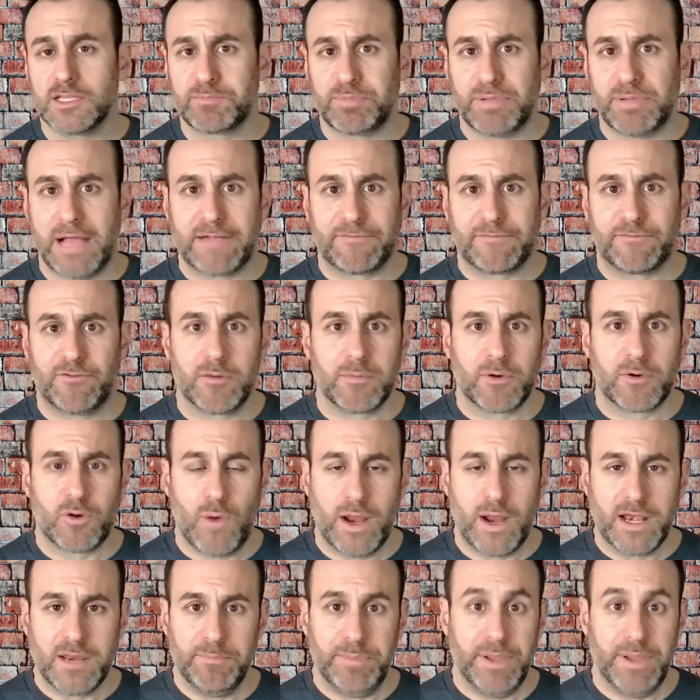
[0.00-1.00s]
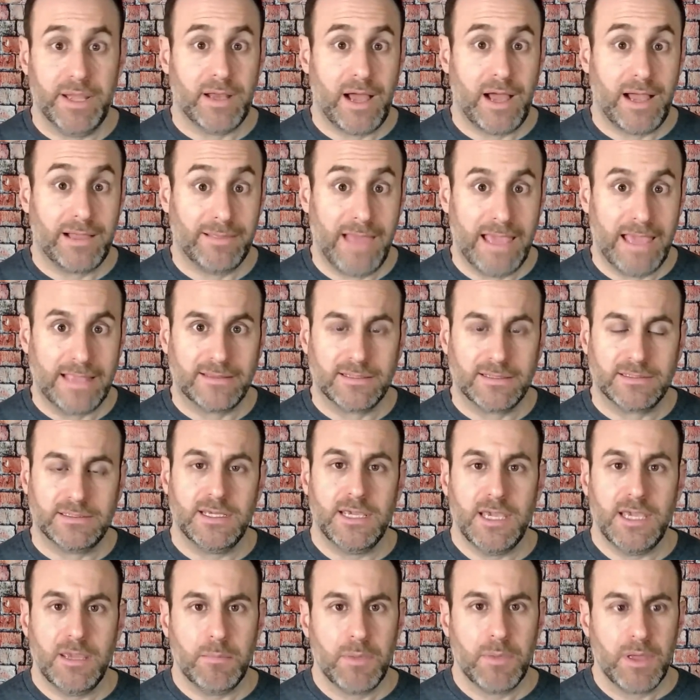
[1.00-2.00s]
platform quite a bit. I like the
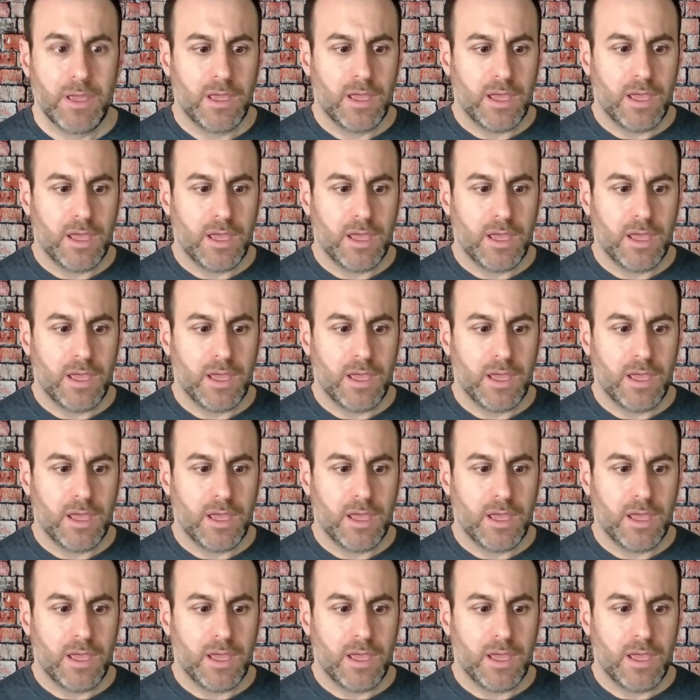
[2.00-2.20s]
team.